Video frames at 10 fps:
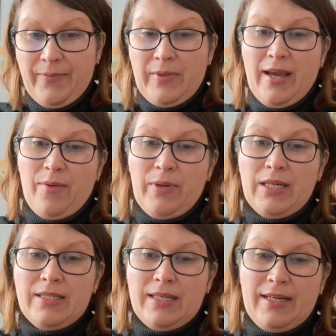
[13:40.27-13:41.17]
yeah,
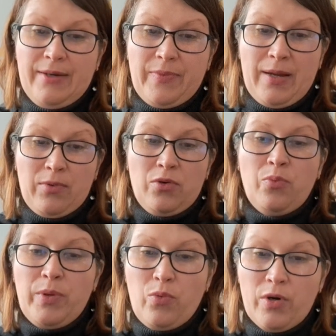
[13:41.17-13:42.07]
because I'm gonna
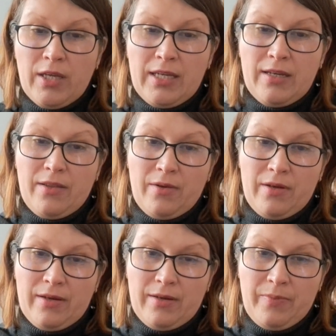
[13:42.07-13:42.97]
be working
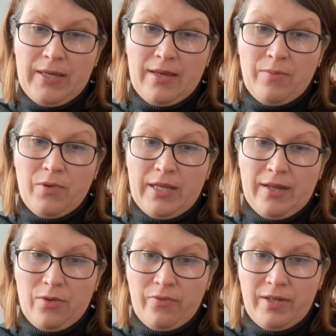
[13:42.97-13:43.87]
another making
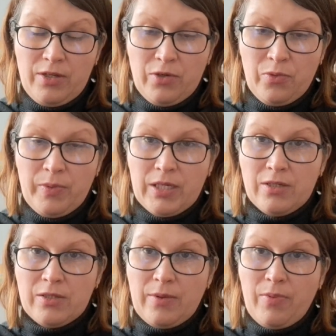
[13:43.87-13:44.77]
another video,
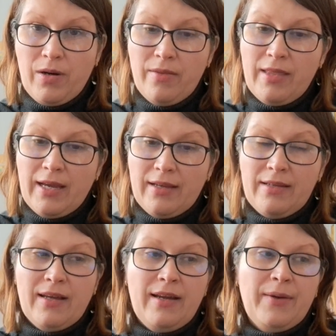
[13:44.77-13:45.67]
because apart that
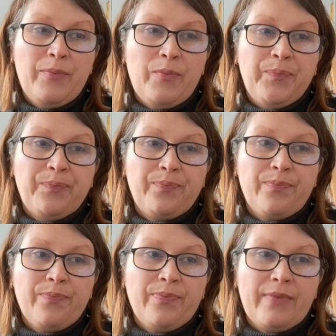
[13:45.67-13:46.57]
I
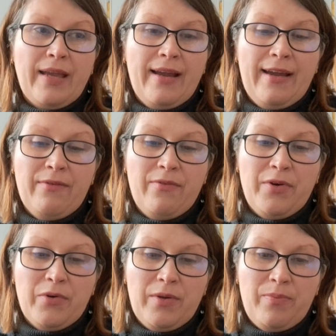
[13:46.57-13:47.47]
have a
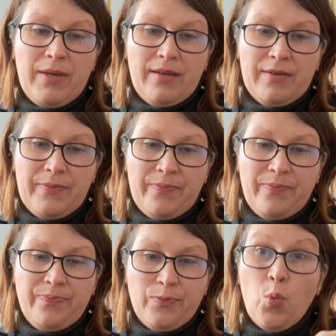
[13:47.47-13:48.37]
very big
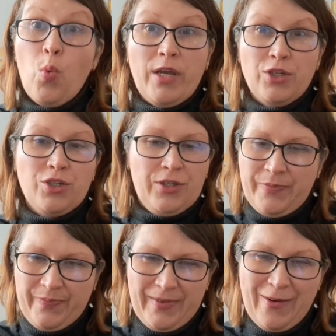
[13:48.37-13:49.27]
wish
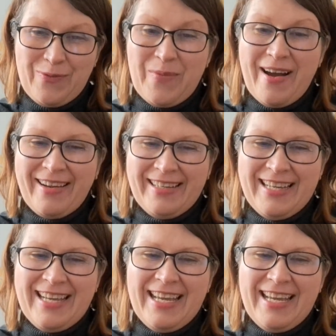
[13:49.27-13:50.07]
of mine.